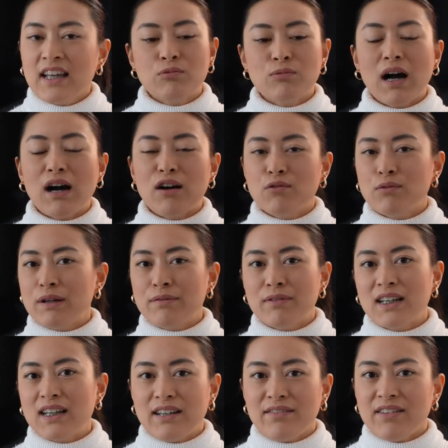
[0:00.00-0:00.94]
While we
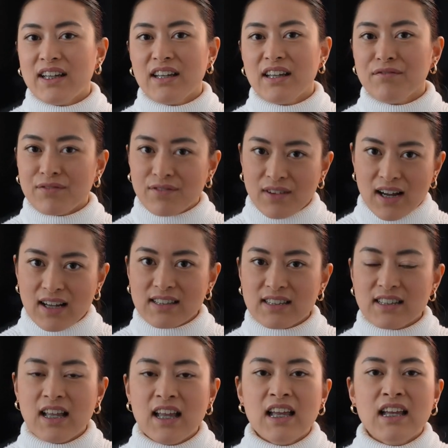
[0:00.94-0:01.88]
were living in France,